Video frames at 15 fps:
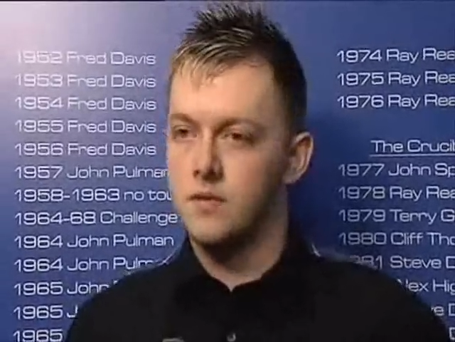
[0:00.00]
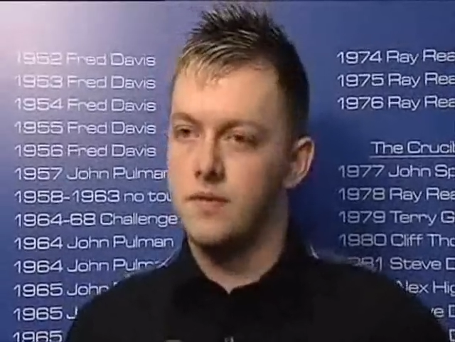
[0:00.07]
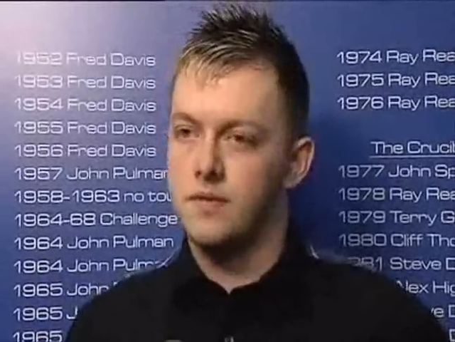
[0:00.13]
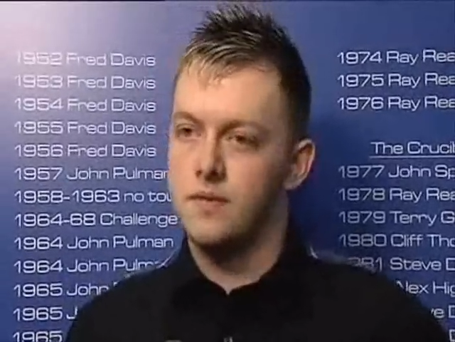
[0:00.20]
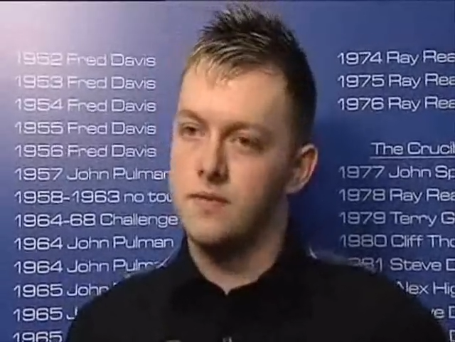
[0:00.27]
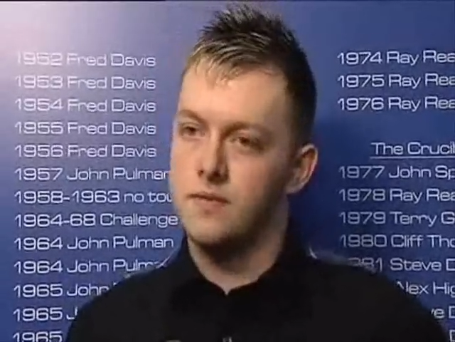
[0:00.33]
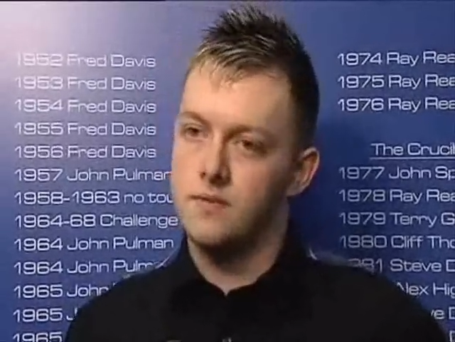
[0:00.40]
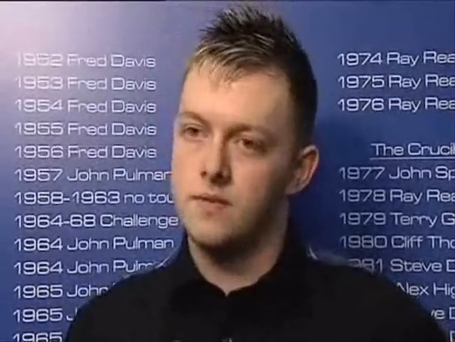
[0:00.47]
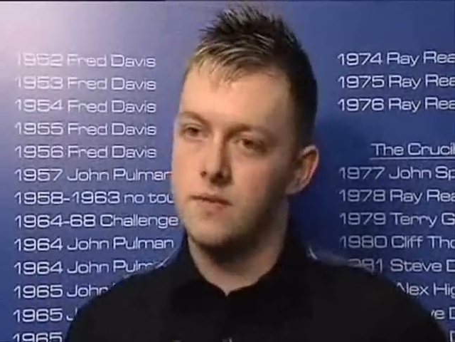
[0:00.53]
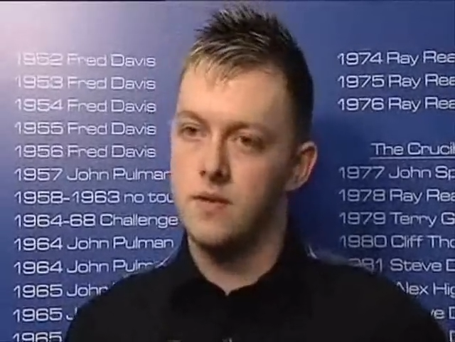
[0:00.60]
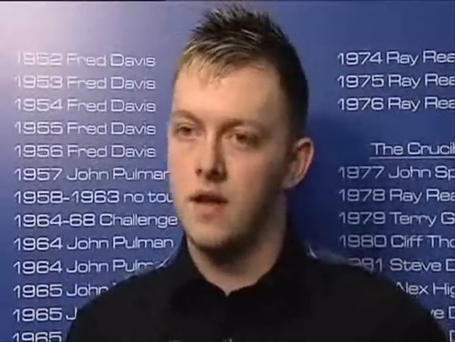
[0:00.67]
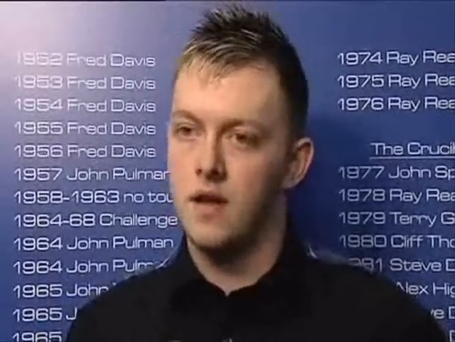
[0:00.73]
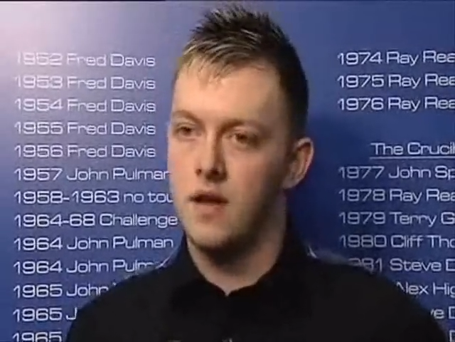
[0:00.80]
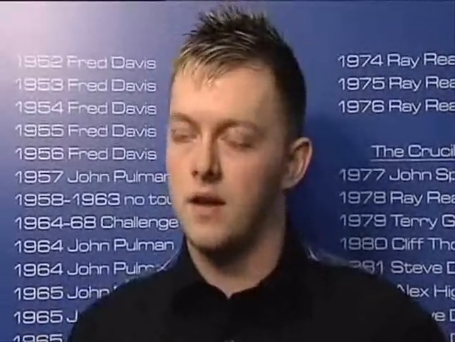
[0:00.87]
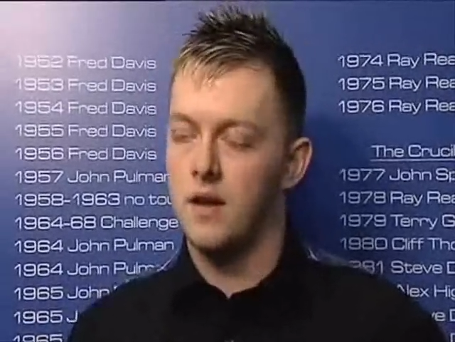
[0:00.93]
I've
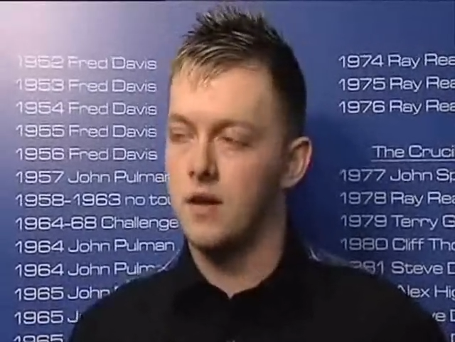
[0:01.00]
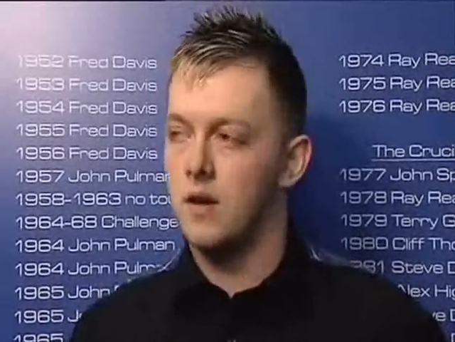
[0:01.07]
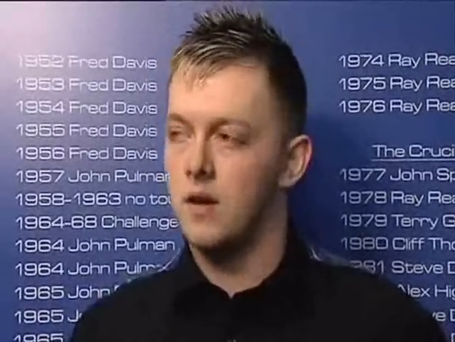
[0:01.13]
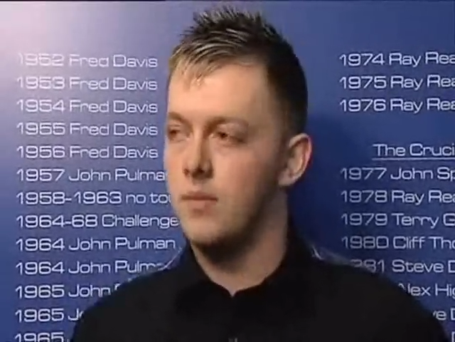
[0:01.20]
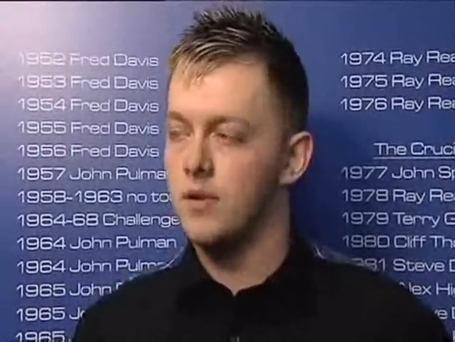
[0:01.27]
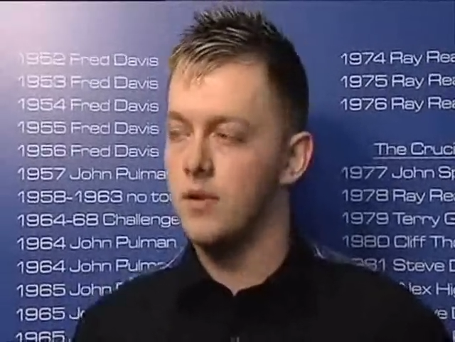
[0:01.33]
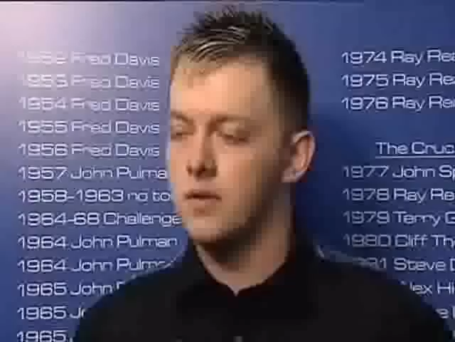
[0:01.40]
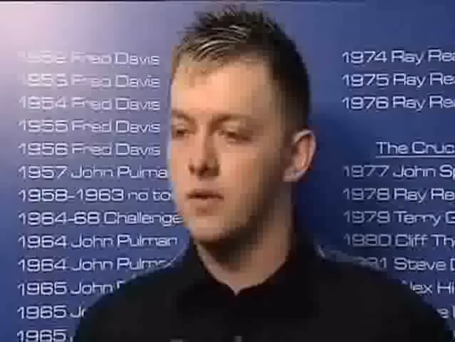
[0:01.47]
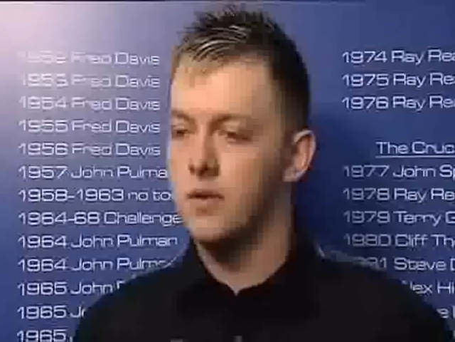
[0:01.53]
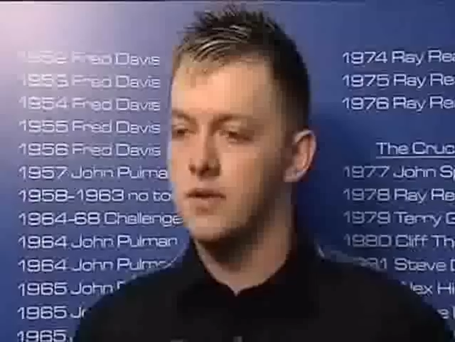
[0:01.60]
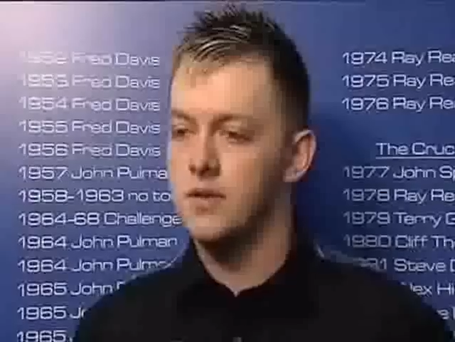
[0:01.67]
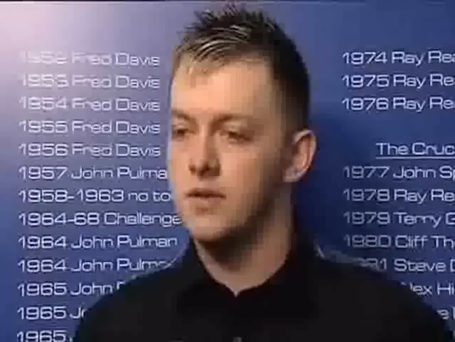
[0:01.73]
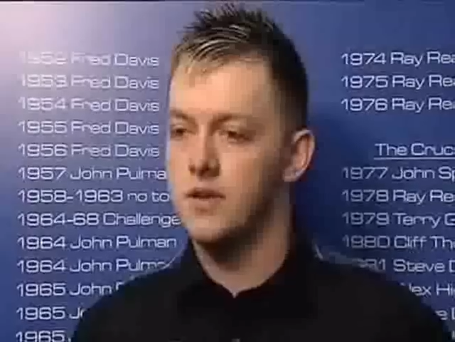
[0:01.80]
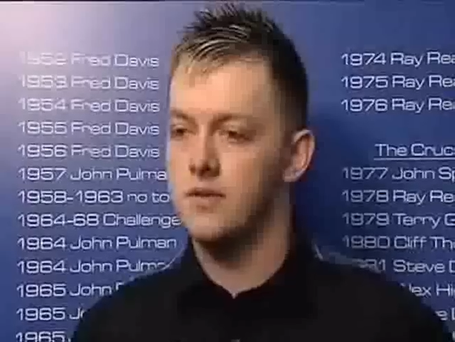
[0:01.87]
had, had a couple of good wins